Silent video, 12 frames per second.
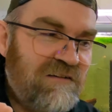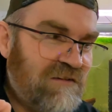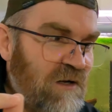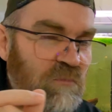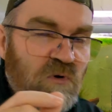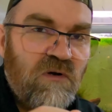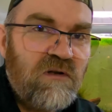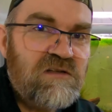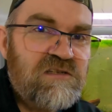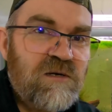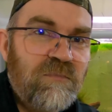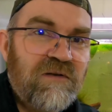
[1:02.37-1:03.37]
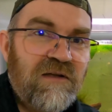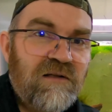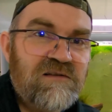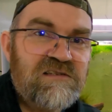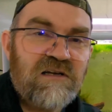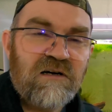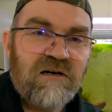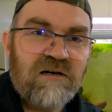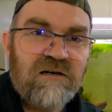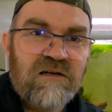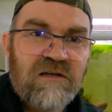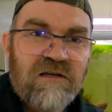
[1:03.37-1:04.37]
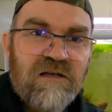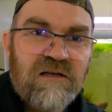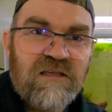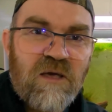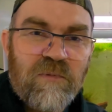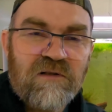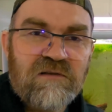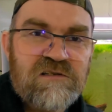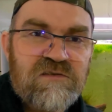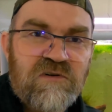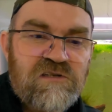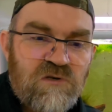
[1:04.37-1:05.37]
that I'm calling something else are chemicals, right?